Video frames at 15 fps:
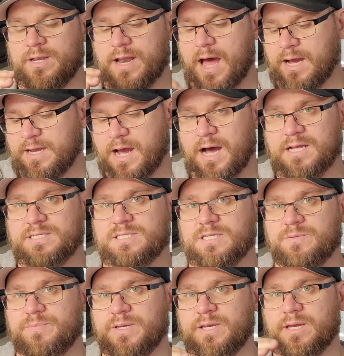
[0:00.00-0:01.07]
and not
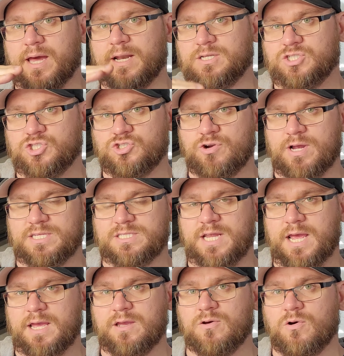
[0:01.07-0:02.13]
constantly being at a stressed
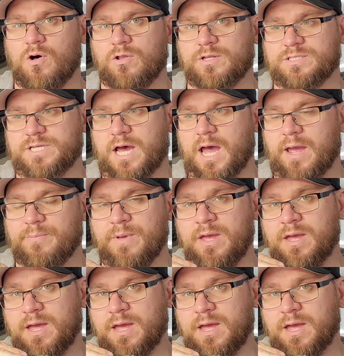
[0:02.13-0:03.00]
angle all the time.